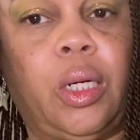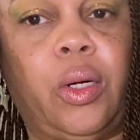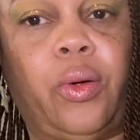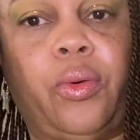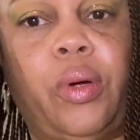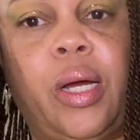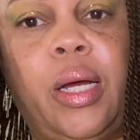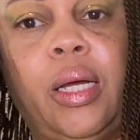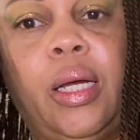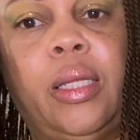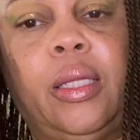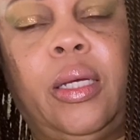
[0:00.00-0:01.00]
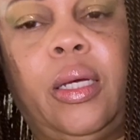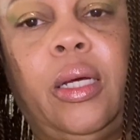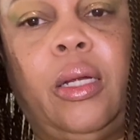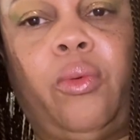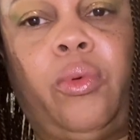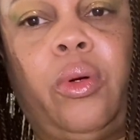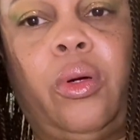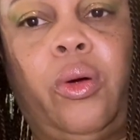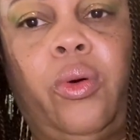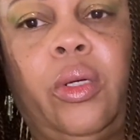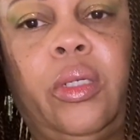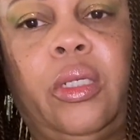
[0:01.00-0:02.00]
All right, and then we're gonna
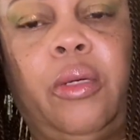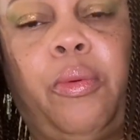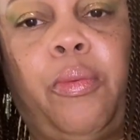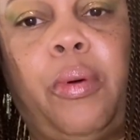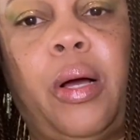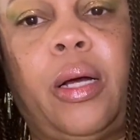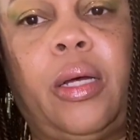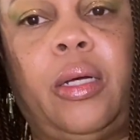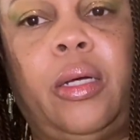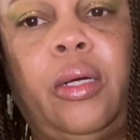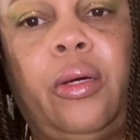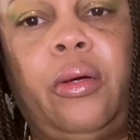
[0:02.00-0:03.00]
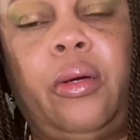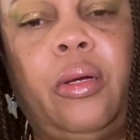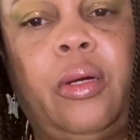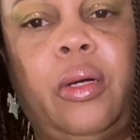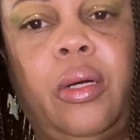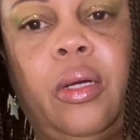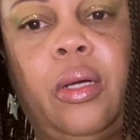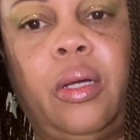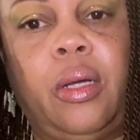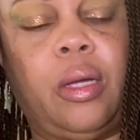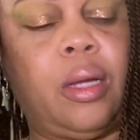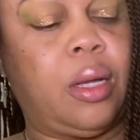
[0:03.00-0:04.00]
go in the zipper pocket here.
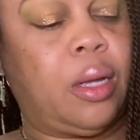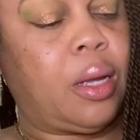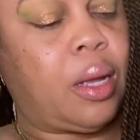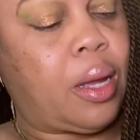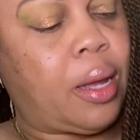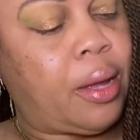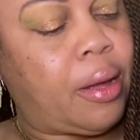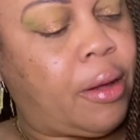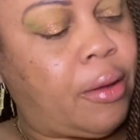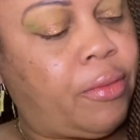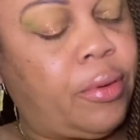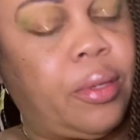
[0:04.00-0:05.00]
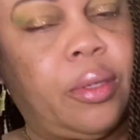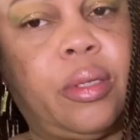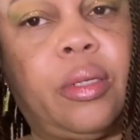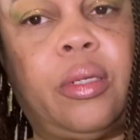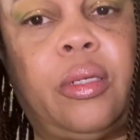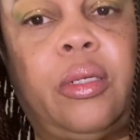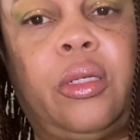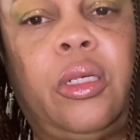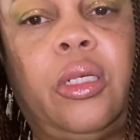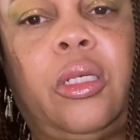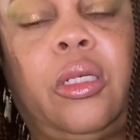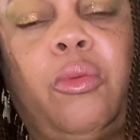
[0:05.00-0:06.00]
I have
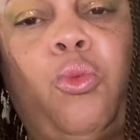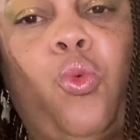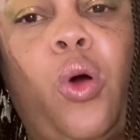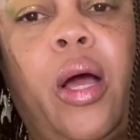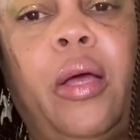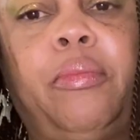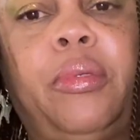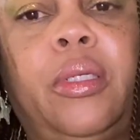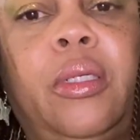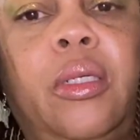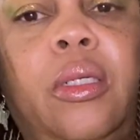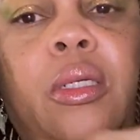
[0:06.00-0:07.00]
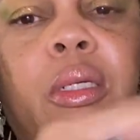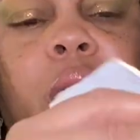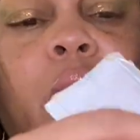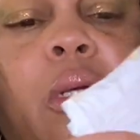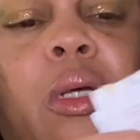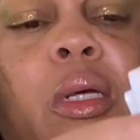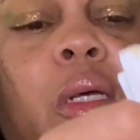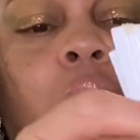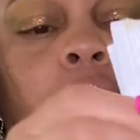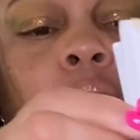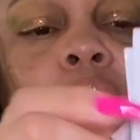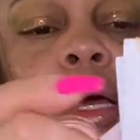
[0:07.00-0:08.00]
just some wipes.
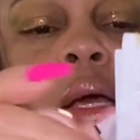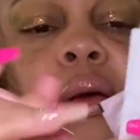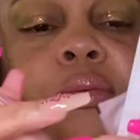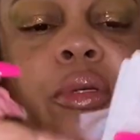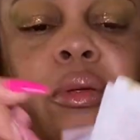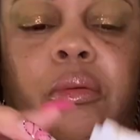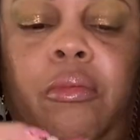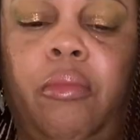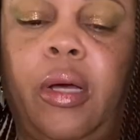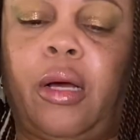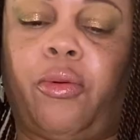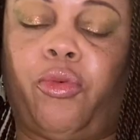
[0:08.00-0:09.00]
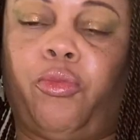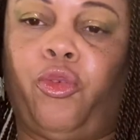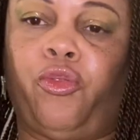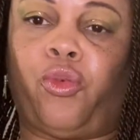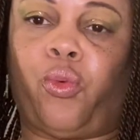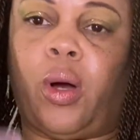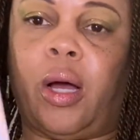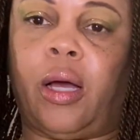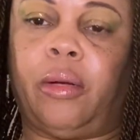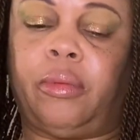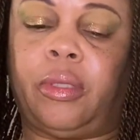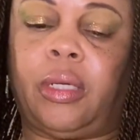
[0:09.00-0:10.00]
I have some makeup remover
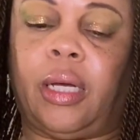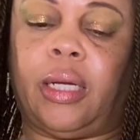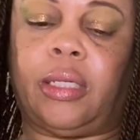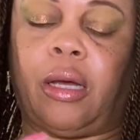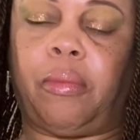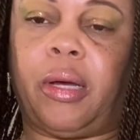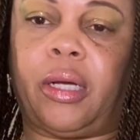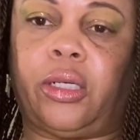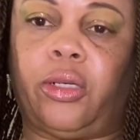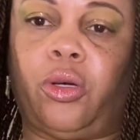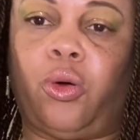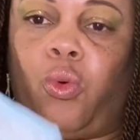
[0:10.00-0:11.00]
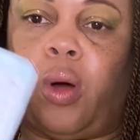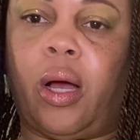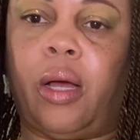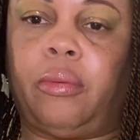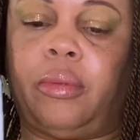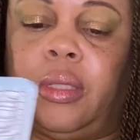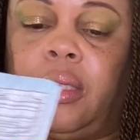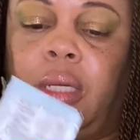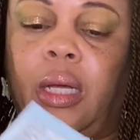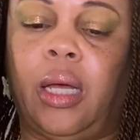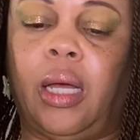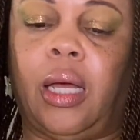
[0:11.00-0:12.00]
wipes, antibacterial wipes,
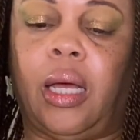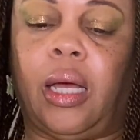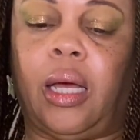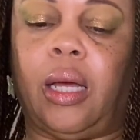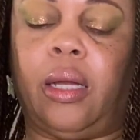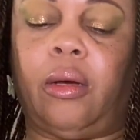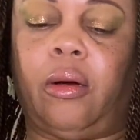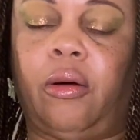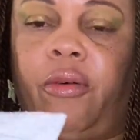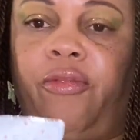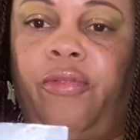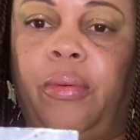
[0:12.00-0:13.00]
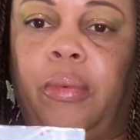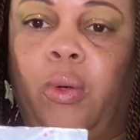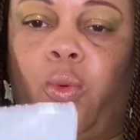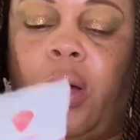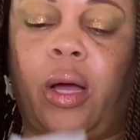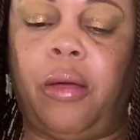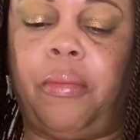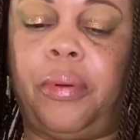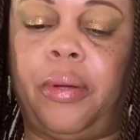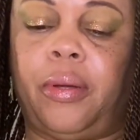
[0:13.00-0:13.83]
and a feminine wipe.